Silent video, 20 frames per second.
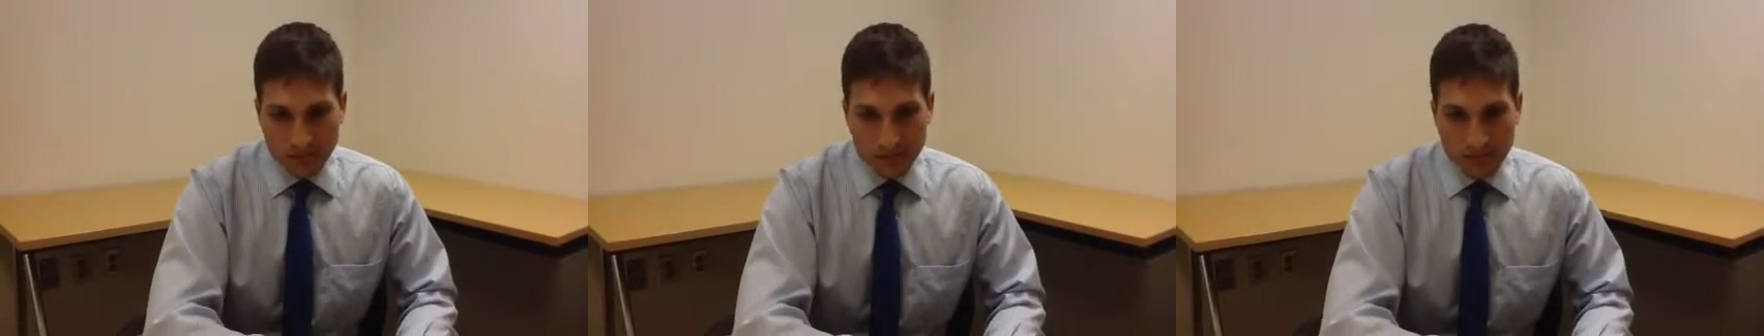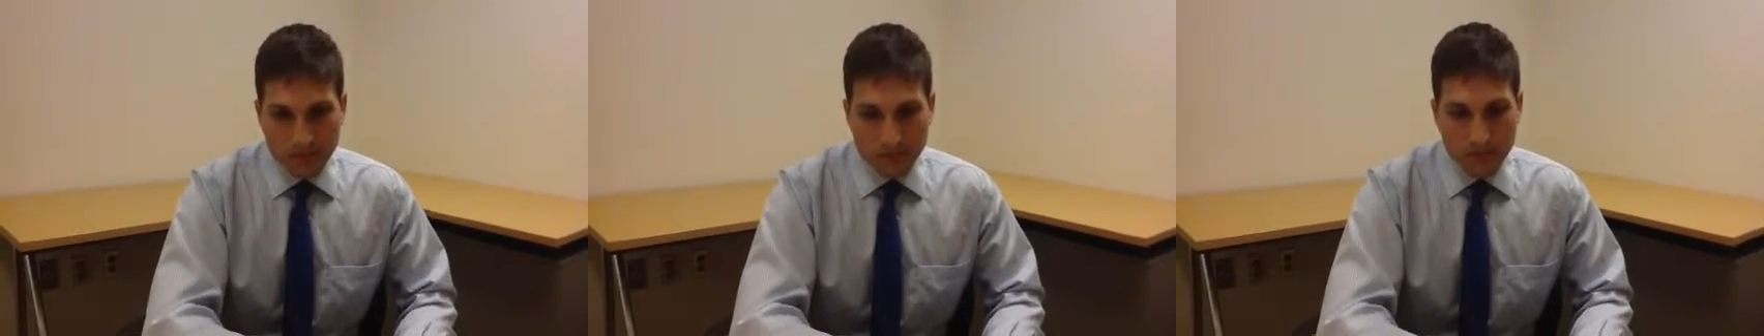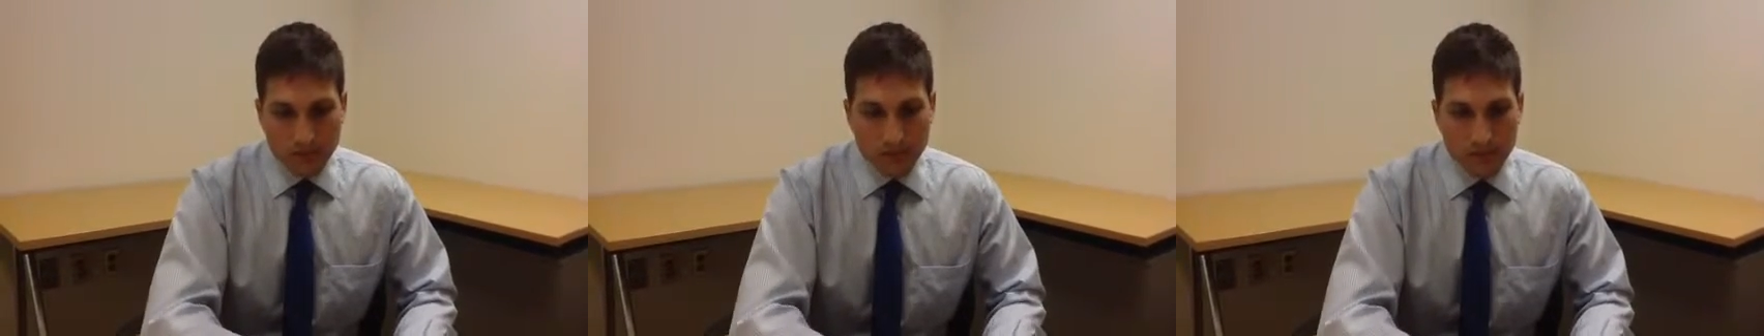
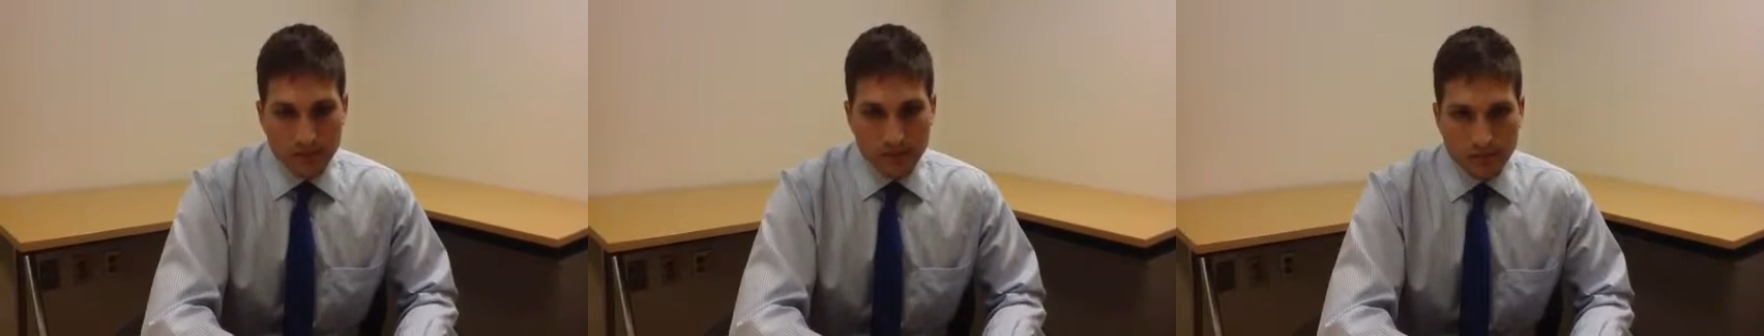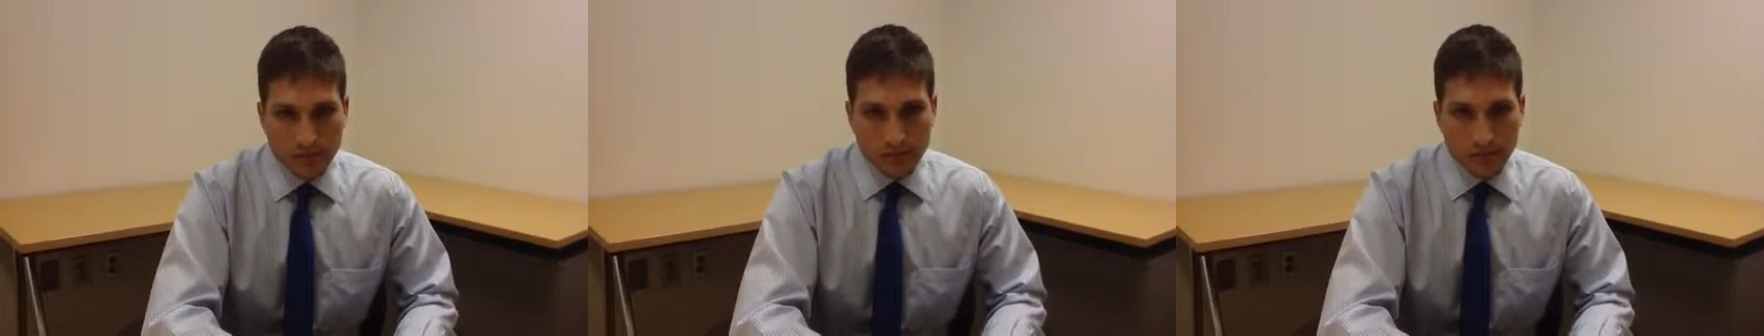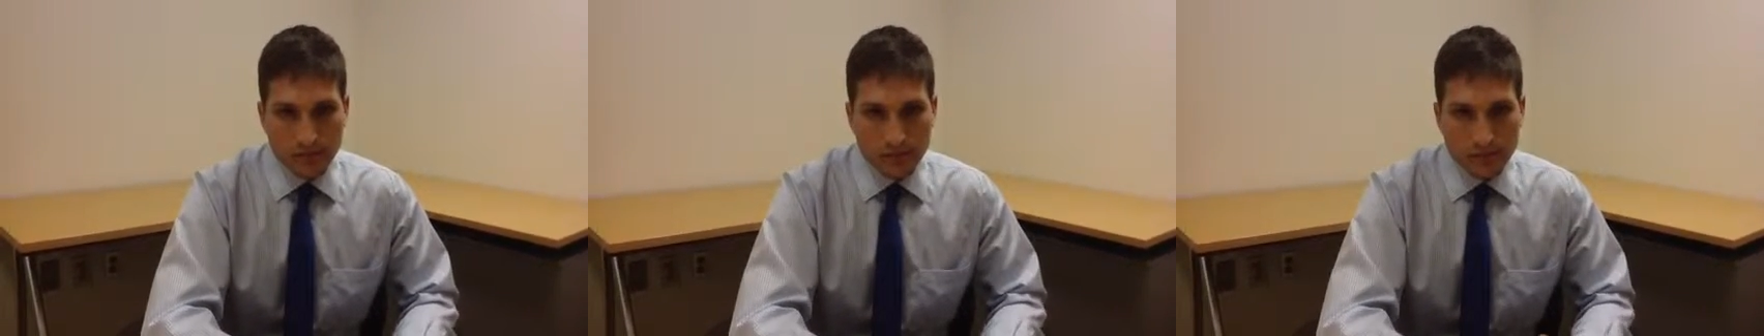your app
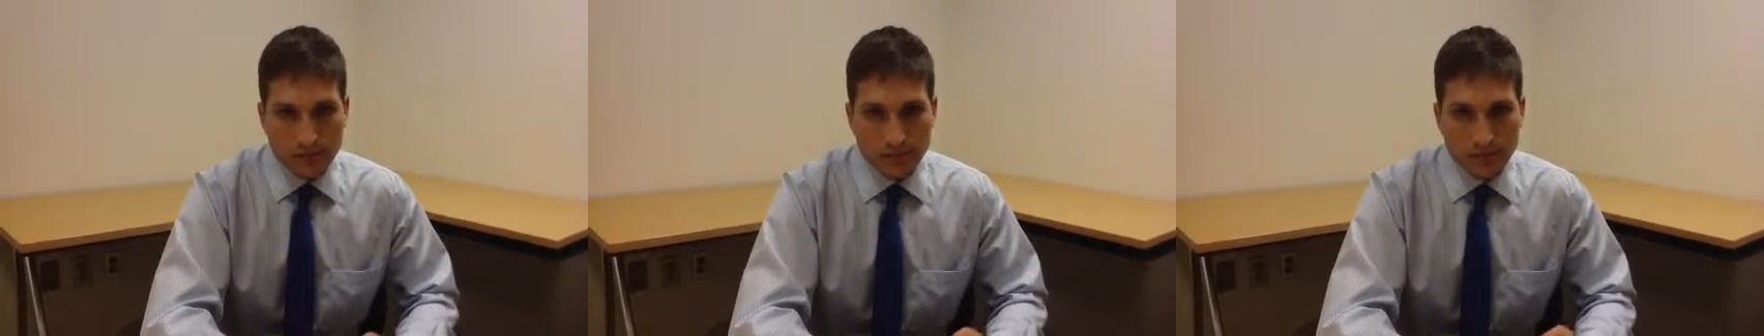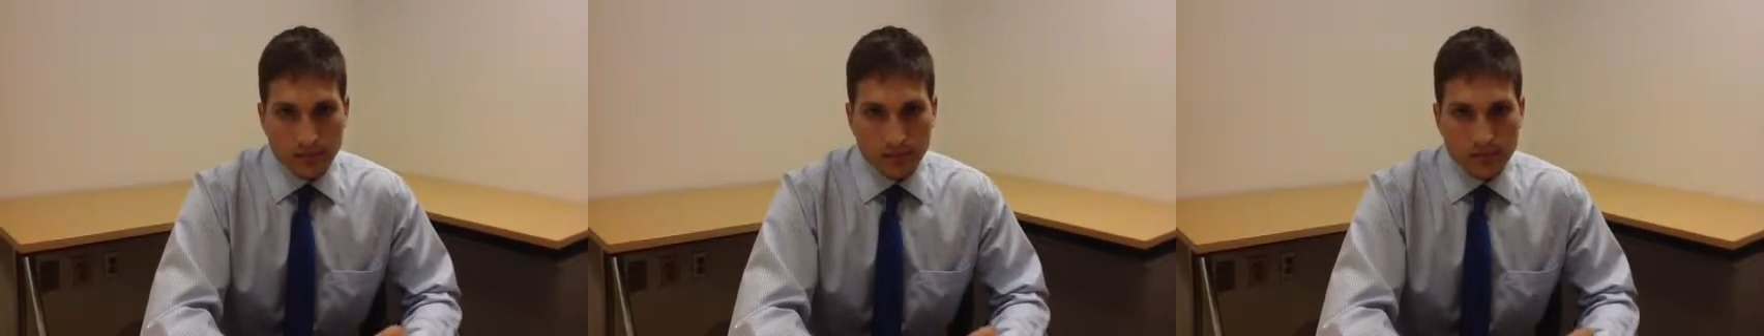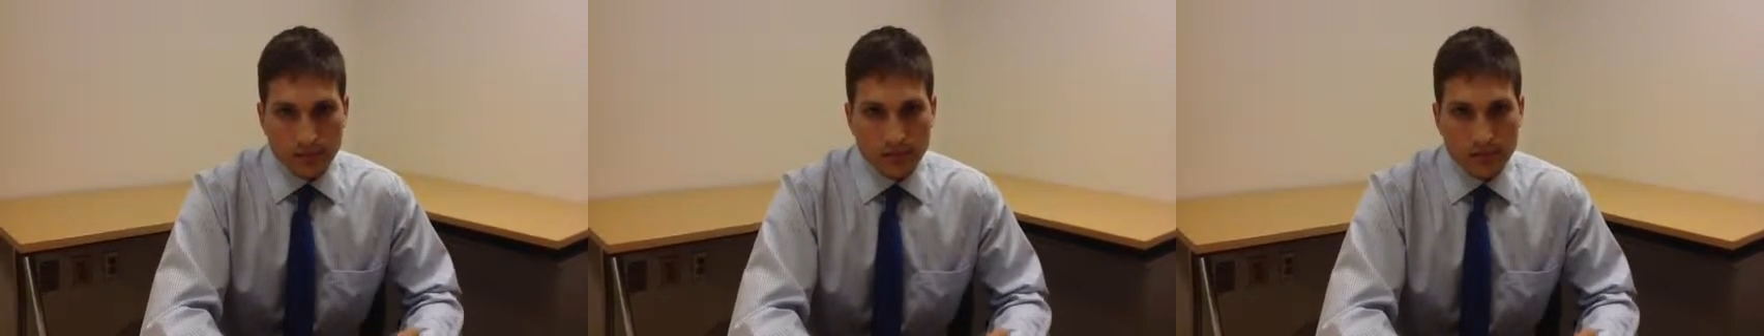idea
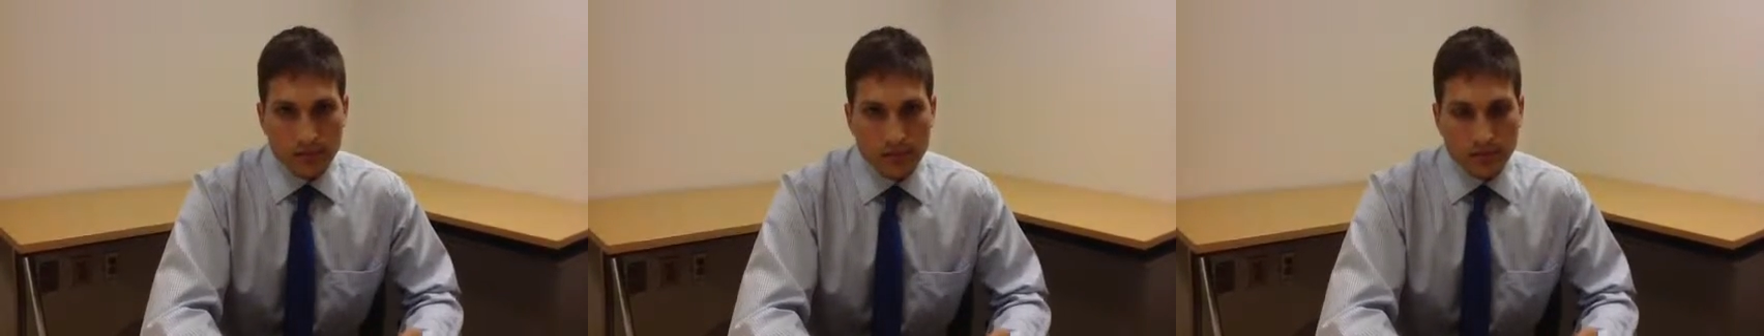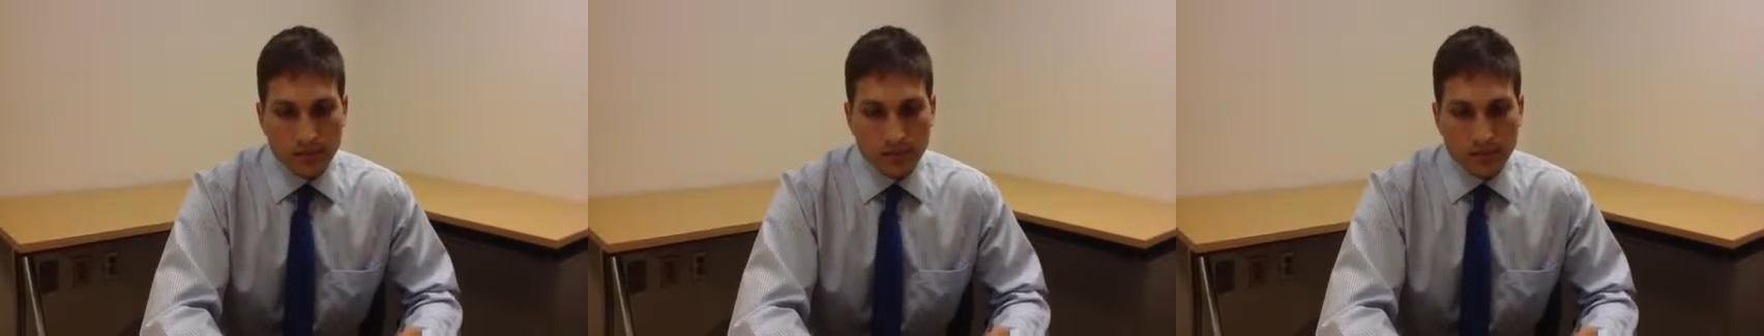now that the